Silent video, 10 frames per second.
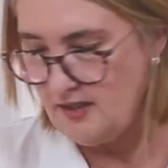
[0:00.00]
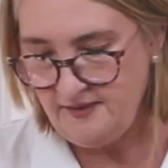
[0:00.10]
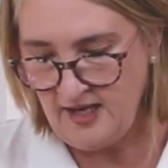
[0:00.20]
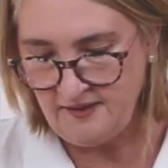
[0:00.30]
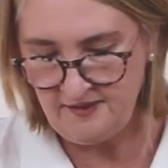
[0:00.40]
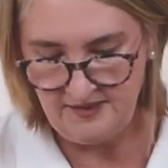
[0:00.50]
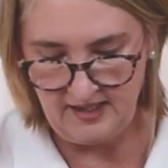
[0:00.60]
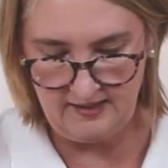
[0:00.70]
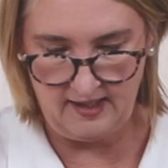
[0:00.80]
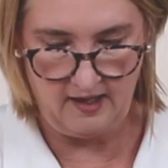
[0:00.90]
The other
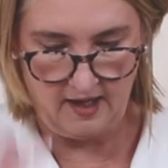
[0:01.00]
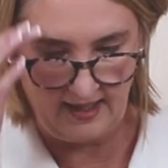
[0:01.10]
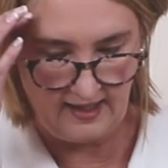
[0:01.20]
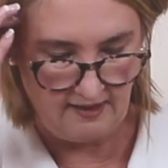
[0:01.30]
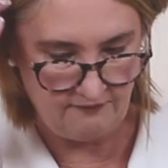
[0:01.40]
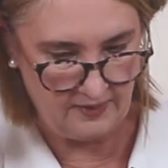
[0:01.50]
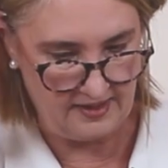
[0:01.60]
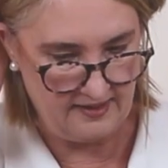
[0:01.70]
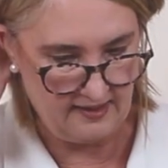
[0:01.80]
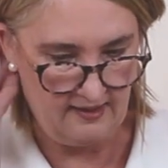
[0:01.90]
thing that I love
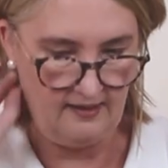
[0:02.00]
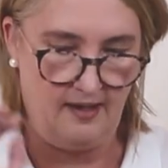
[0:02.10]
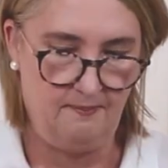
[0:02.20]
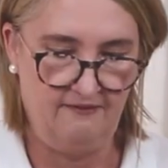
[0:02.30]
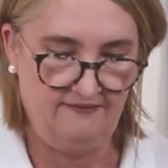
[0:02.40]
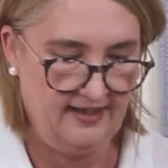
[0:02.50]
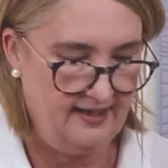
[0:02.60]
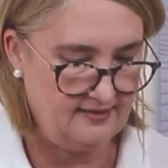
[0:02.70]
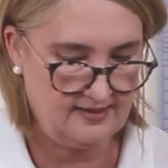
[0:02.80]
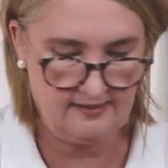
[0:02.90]
with the
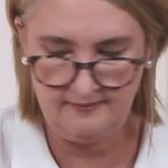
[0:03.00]
Eppiflex